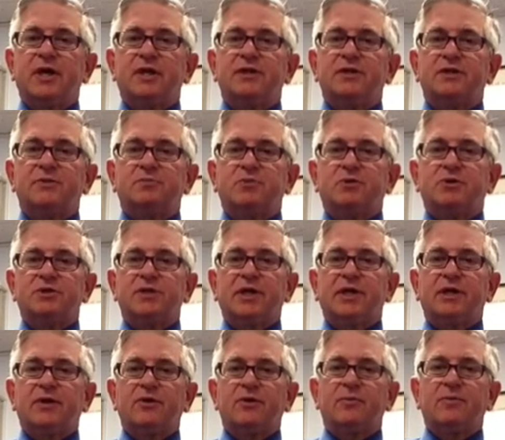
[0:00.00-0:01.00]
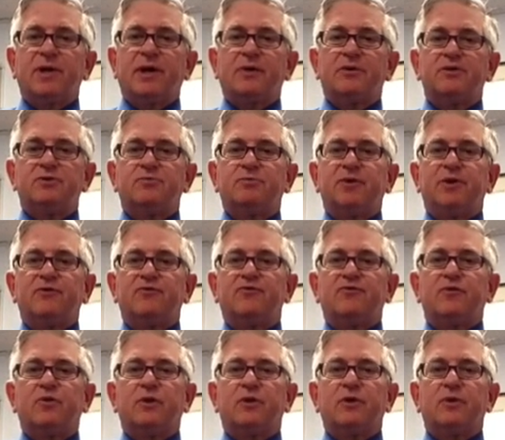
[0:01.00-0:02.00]
This particular pair is built
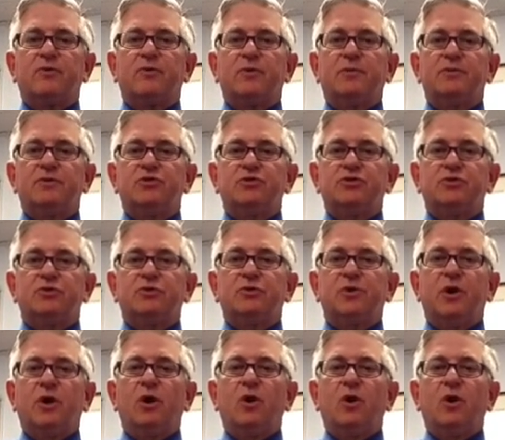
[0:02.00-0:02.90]
for a women's shoe